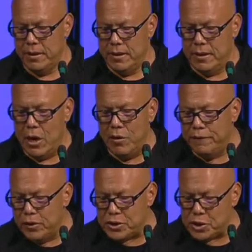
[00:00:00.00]
Now, in
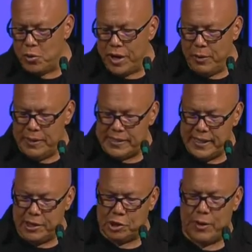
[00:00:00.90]
verse 20, we see
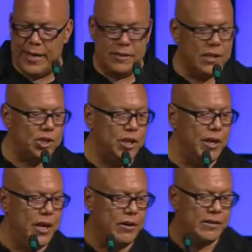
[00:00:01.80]
a transition
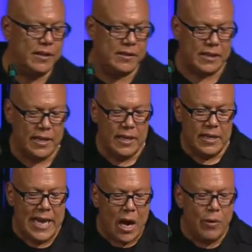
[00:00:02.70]
here. It says,
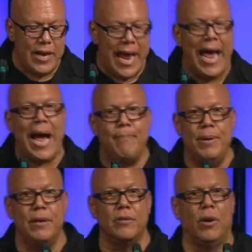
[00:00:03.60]
Now it
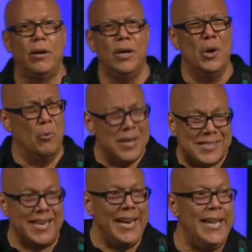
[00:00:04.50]
happened. Well, what's
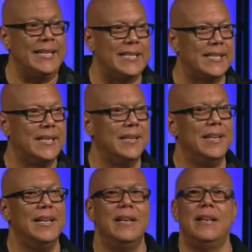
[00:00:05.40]
it?
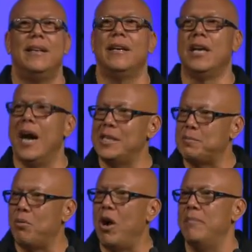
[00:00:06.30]
God's
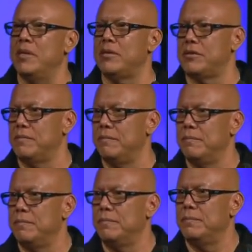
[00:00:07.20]
promise.
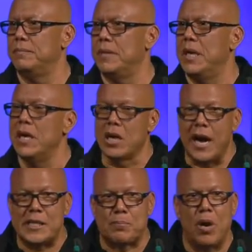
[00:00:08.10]

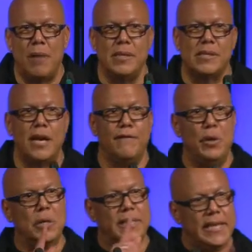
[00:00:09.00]
God's promise that if you
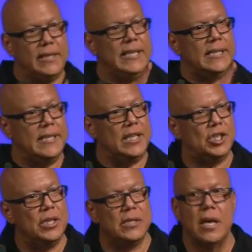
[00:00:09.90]
dig these
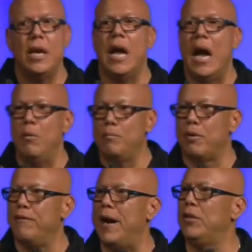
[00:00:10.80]
ditches, I will
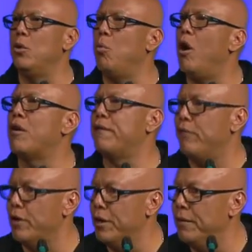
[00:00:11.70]
provide the water
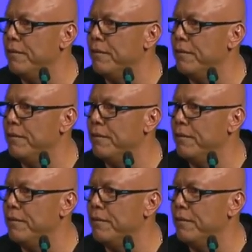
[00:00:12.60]
for you.